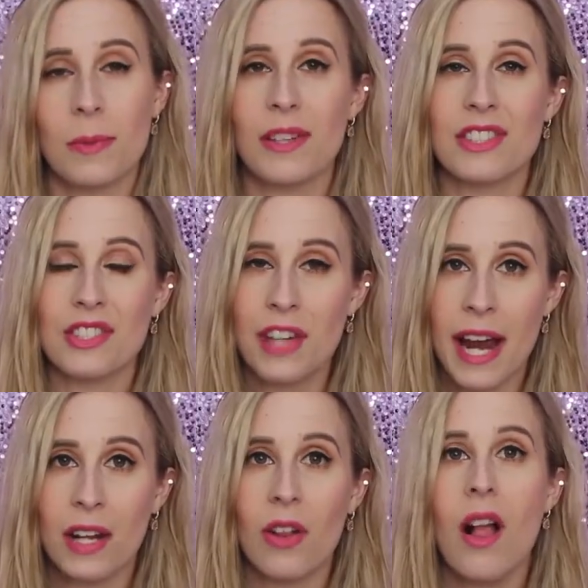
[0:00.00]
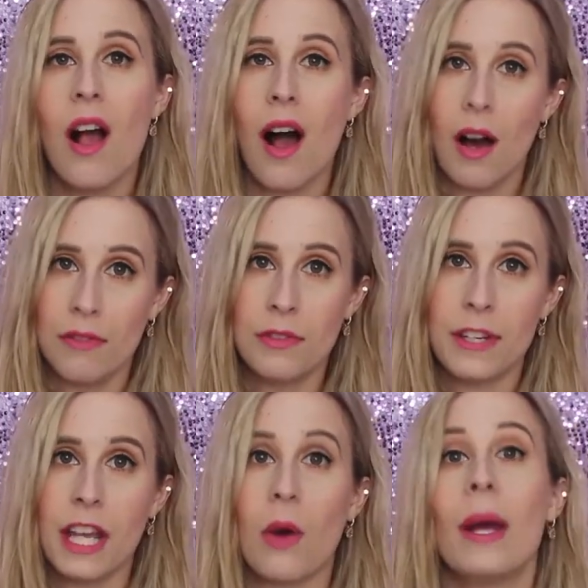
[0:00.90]
as well as the title of the
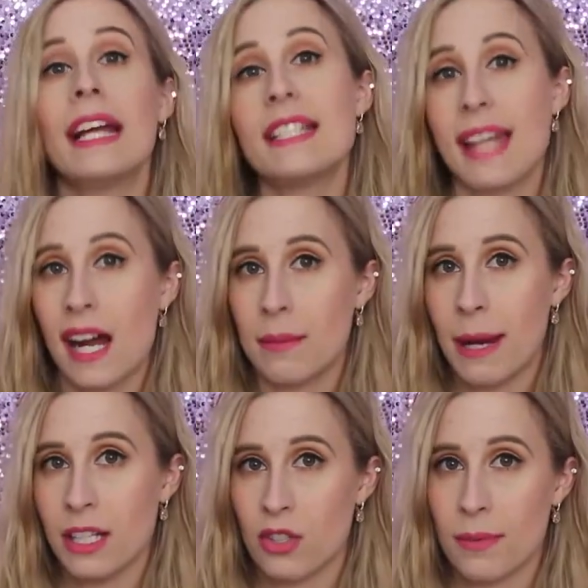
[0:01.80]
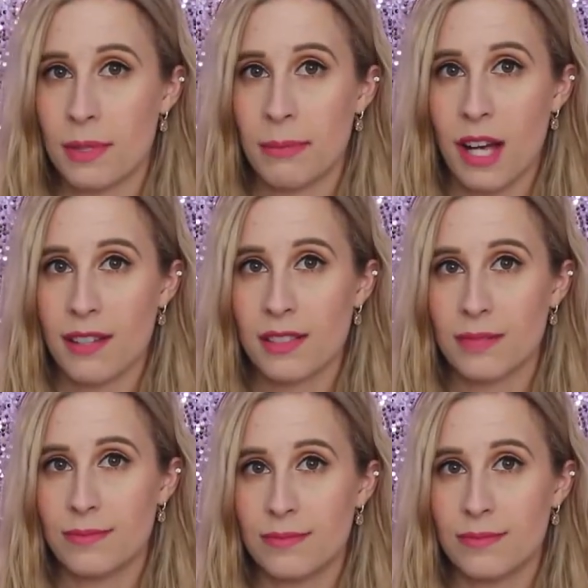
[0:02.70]
video down in my description box.